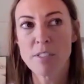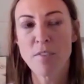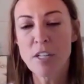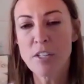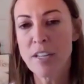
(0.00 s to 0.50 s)

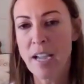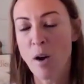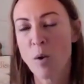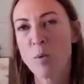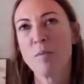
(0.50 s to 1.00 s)
figuring
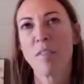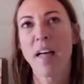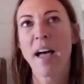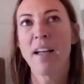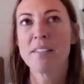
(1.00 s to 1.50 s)
out
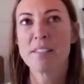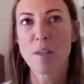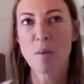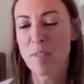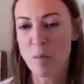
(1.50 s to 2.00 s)
that
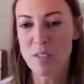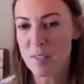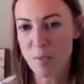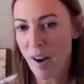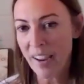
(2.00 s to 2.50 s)
something
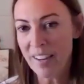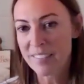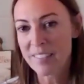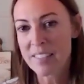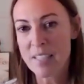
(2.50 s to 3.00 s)
wasn't right
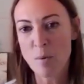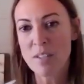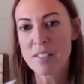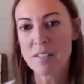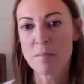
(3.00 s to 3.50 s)
because I
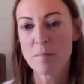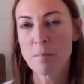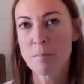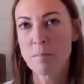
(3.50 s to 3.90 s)
wasn't